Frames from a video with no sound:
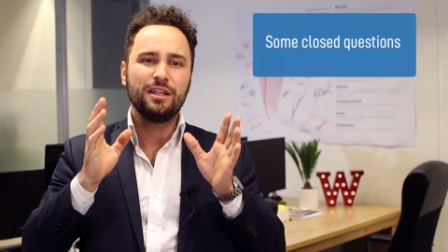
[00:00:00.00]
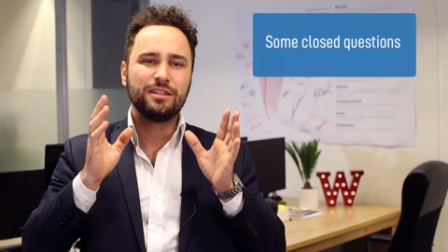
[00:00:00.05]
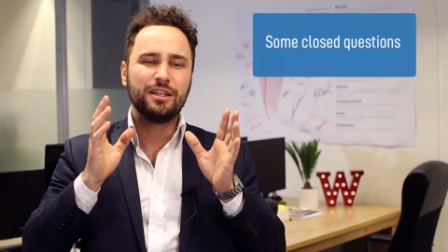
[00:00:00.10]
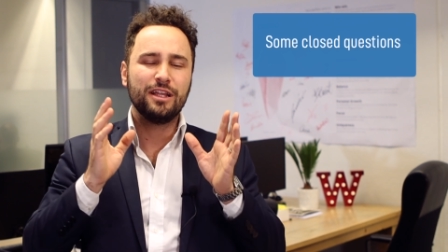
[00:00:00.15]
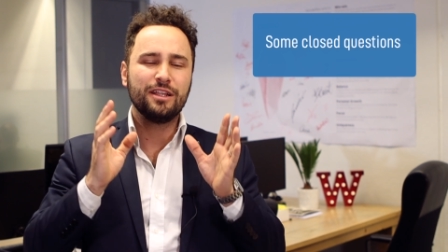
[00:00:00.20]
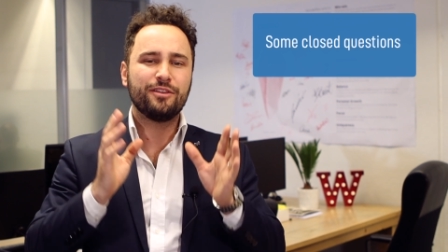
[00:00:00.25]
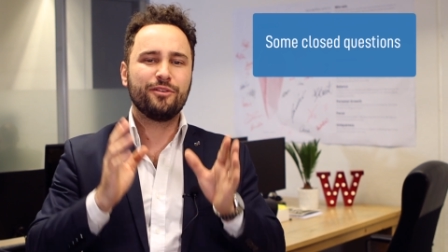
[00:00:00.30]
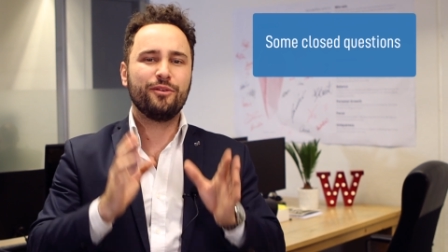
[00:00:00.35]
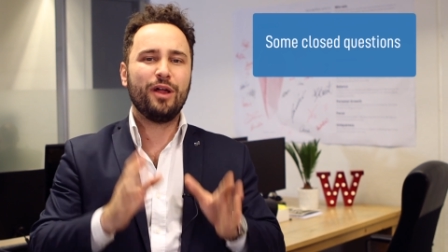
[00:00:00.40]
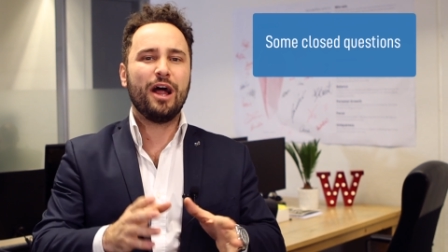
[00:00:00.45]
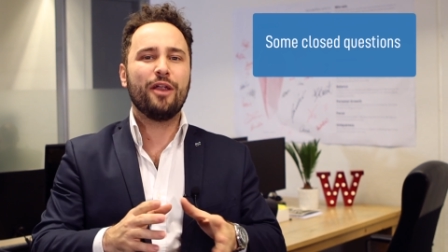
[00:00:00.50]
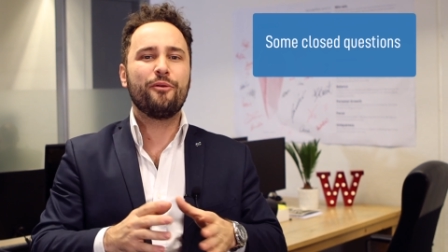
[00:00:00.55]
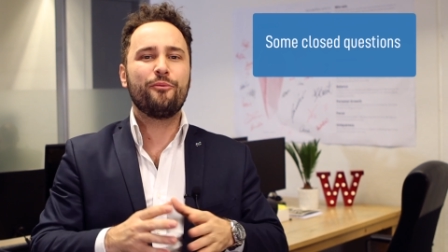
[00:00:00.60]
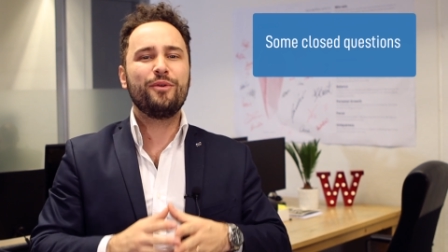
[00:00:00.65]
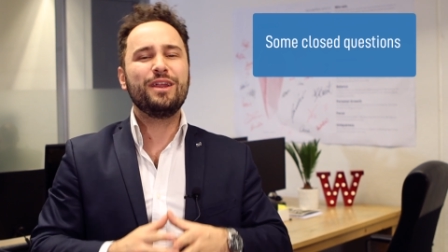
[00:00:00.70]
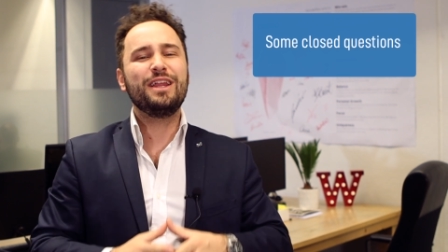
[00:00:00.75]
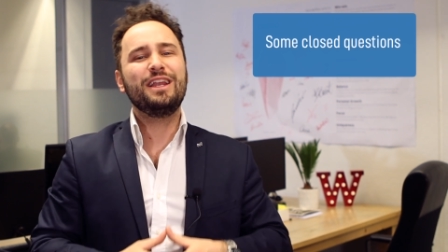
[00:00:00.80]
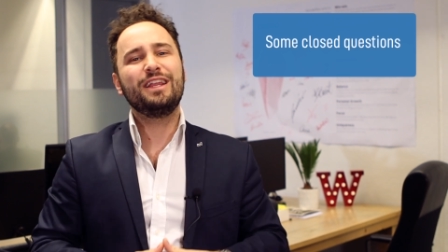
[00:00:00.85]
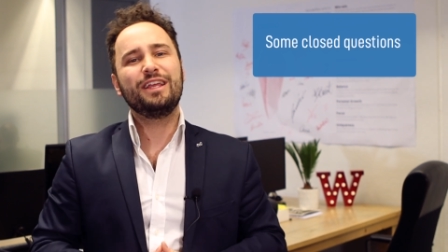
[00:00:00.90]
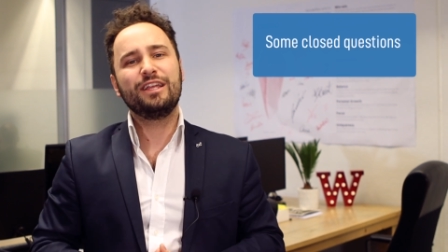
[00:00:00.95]
that are
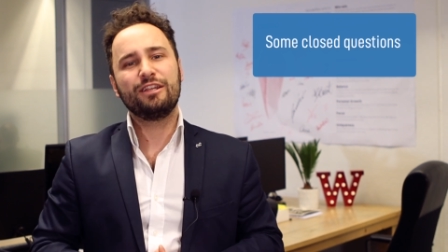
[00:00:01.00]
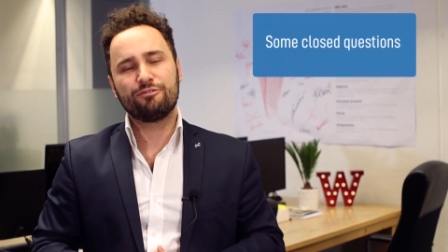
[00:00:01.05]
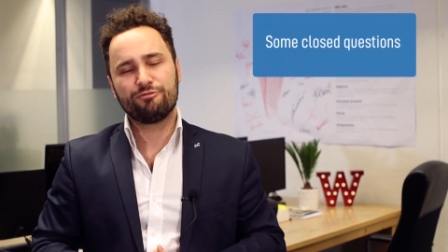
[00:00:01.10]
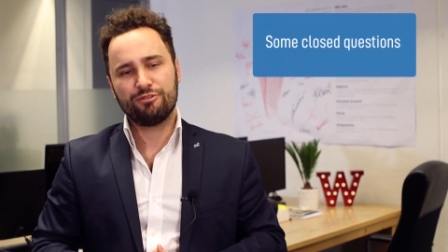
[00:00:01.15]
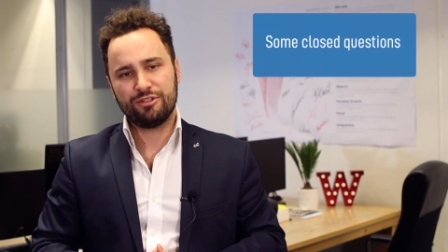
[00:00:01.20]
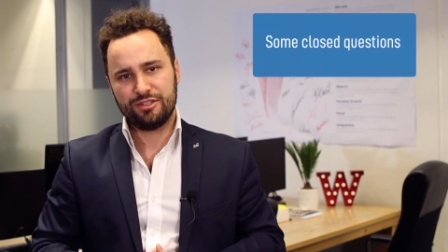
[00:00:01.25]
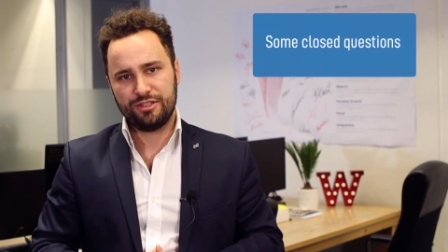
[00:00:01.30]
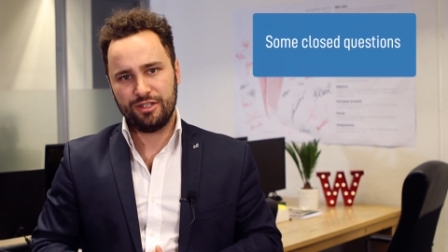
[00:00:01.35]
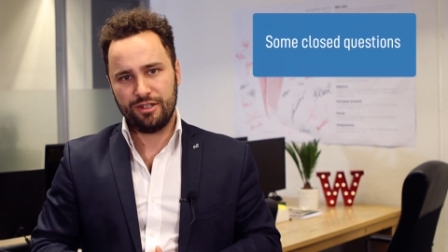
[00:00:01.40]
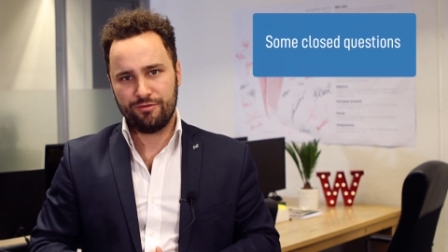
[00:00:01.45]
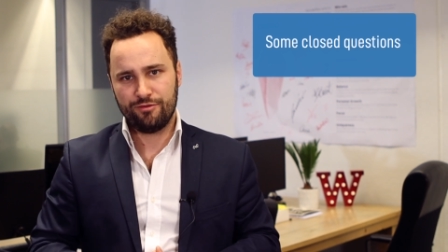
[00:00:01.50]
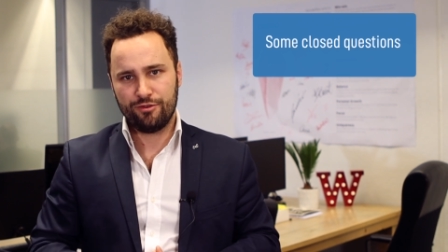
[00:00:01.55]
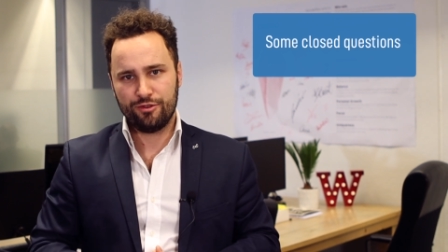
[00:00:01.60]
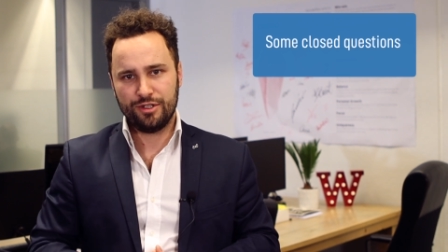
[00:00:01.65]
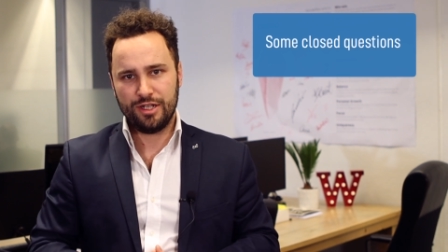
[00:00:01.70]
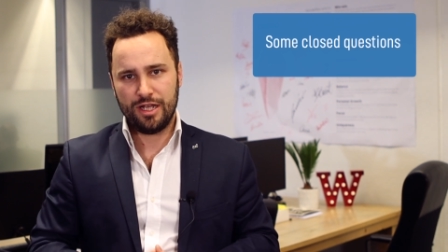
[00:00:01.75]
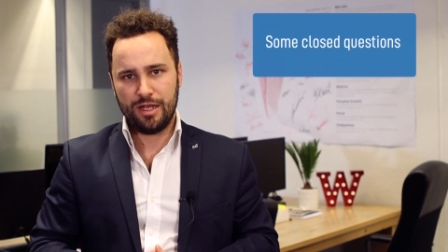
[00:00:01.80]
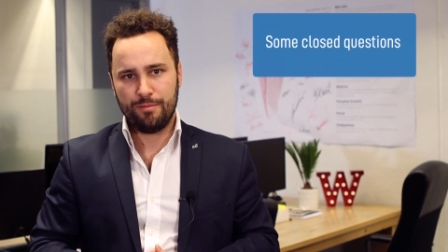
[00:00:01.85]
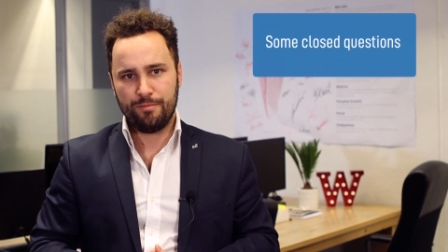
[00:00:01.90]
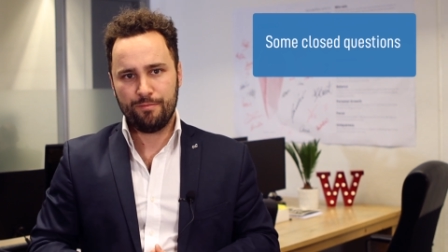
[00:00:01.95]
really interesting for
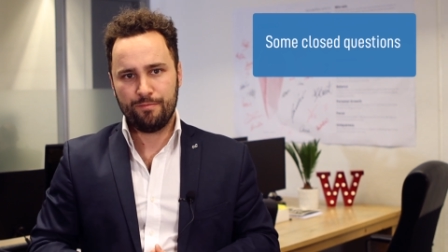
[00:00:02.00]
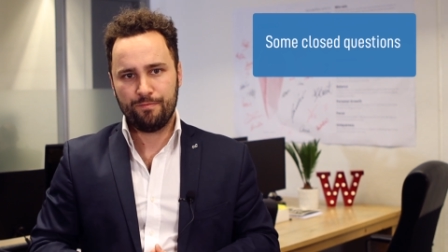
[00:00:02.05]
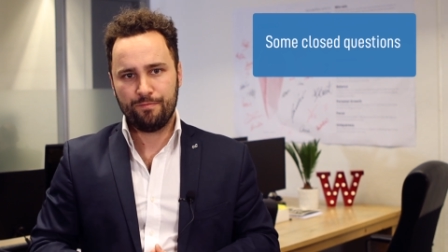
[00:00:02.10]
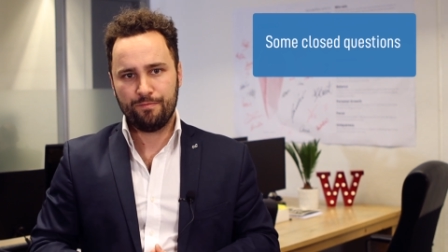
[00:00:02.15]
them.